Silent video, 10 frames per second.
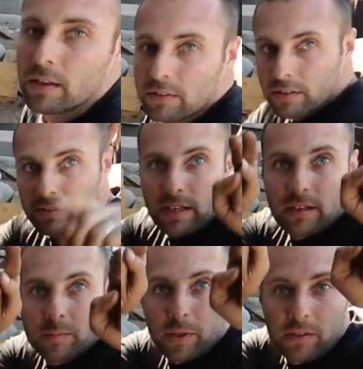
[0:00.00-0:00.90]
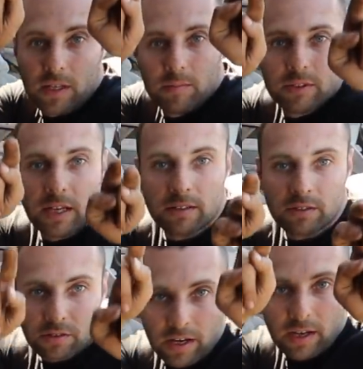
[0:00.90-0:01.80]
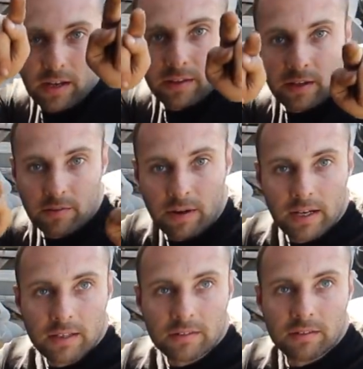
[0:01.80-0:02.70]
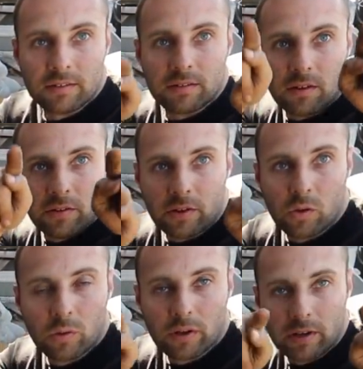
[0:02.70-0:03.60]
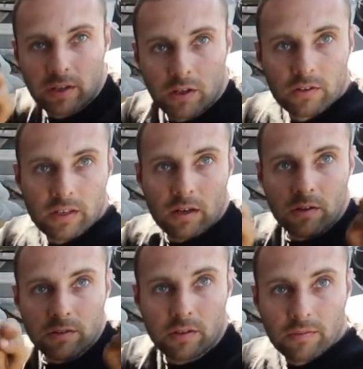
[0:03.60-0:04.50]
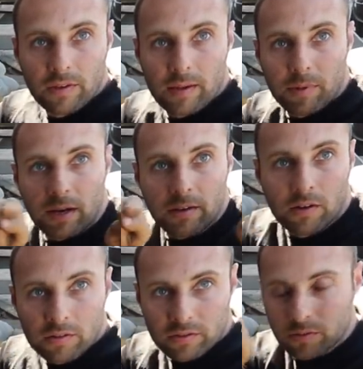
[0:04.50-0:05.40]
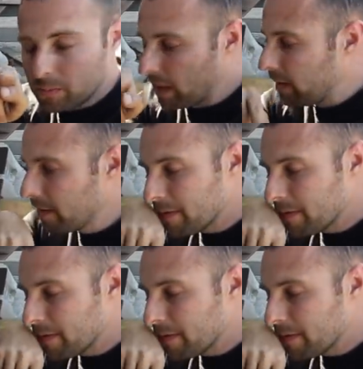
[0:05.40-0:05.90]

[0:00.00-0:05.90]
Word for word: So the stainless pin comes down straight and then it radiuses on the corner and then goes out onto the flat part, the horizontal part.